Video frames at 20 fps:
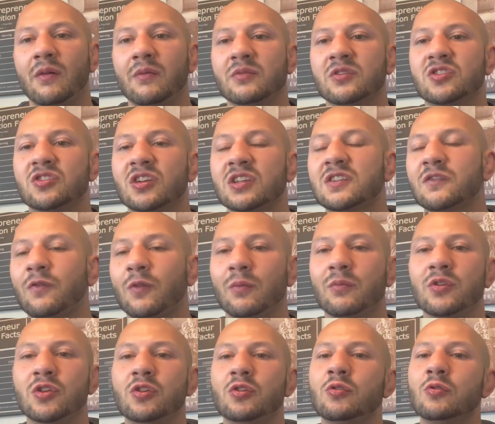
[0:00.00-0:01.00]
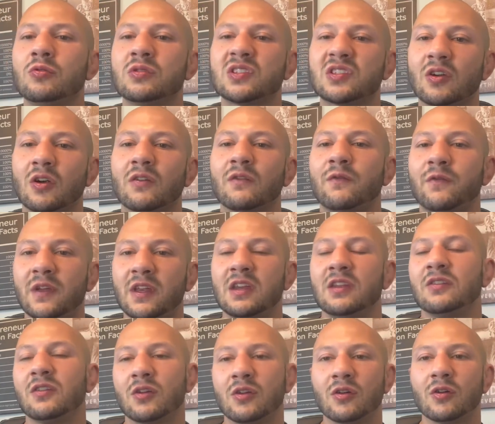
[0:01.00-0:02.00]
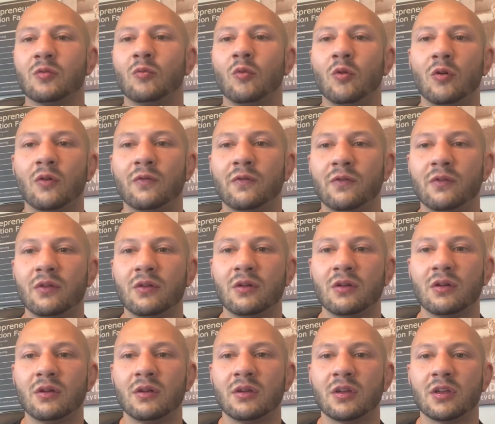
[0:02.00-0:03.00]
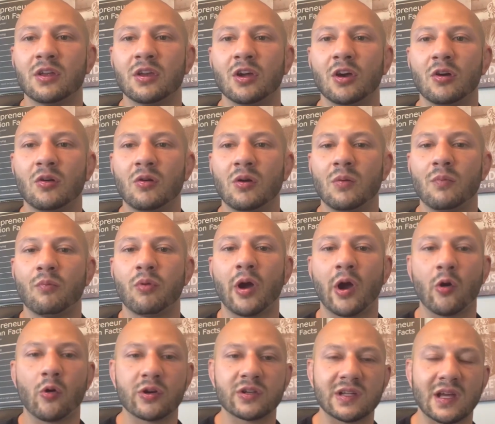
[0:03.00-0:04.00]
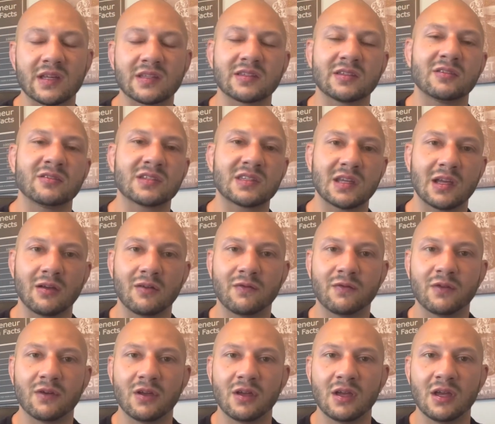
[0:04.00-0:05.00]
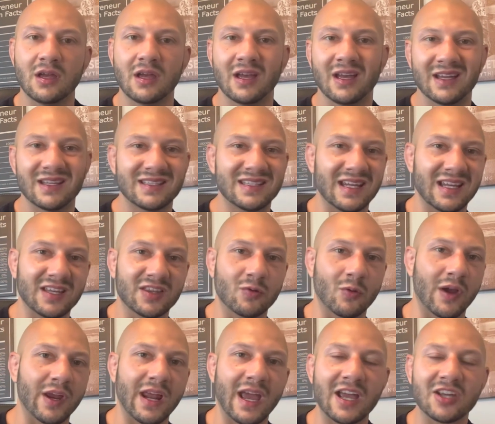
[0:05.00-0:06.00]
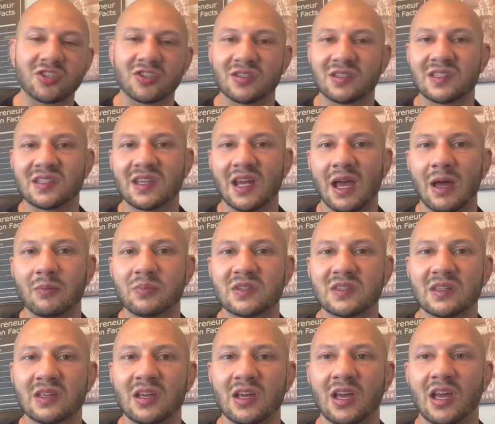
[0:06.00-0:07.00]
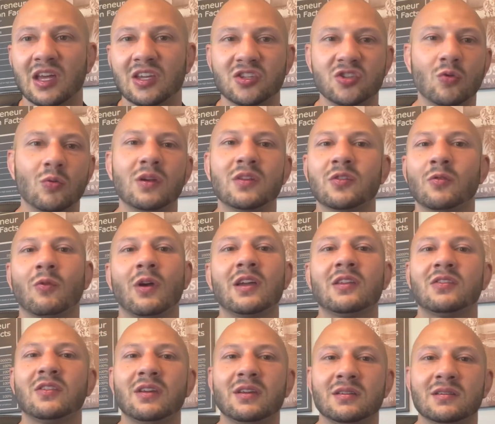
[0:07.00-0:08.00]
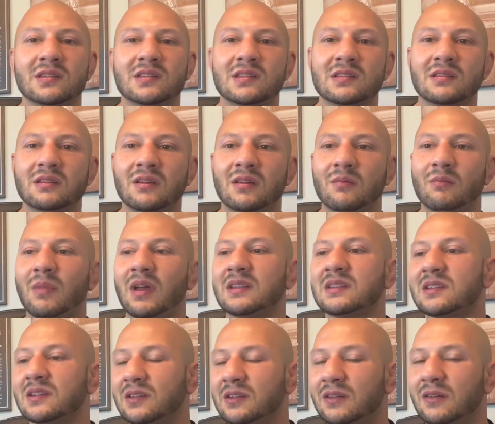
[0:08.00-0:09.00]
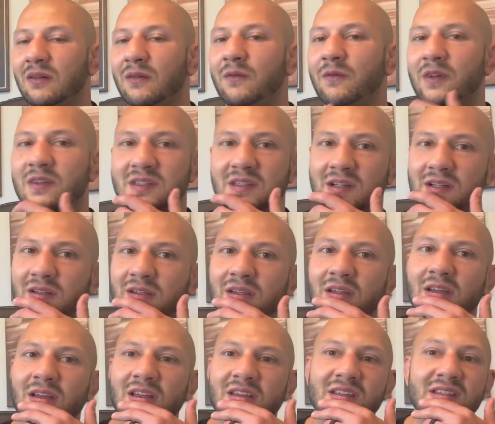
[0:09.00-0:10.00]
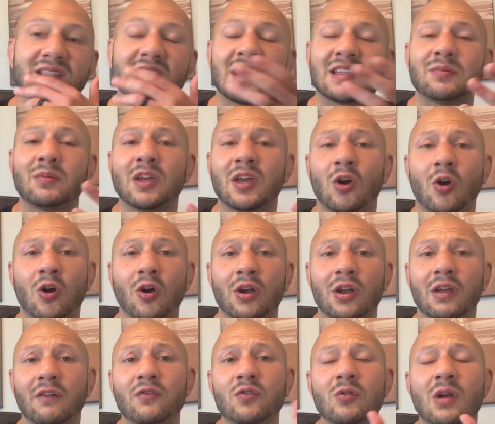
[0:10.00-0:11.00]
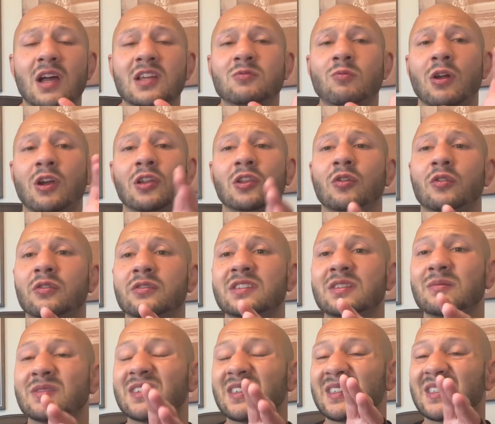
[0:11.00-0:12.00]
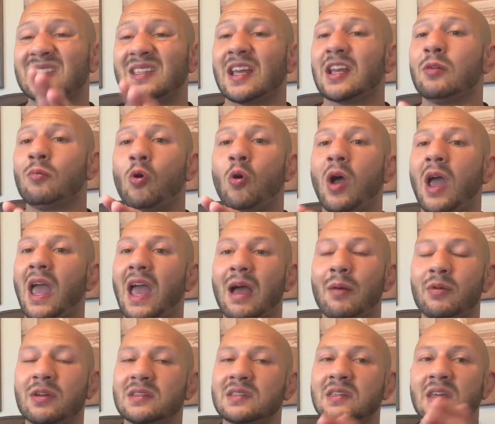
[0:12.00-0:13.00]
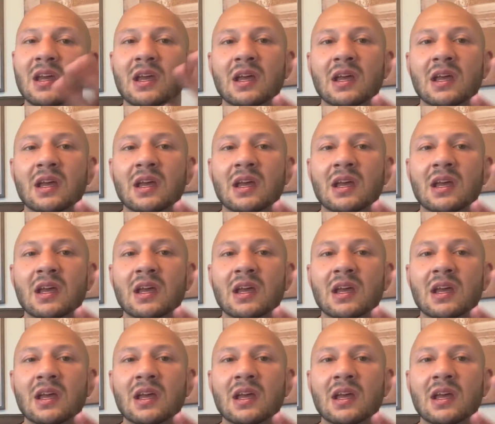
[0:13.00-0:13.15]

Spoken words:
Just from you start feeding the good wolf, you know, prioritizing yourself, taking the right action steps and doing the right things mentally, physically. It doesn't have to be hard. If you guys want to learn some sustainable habits,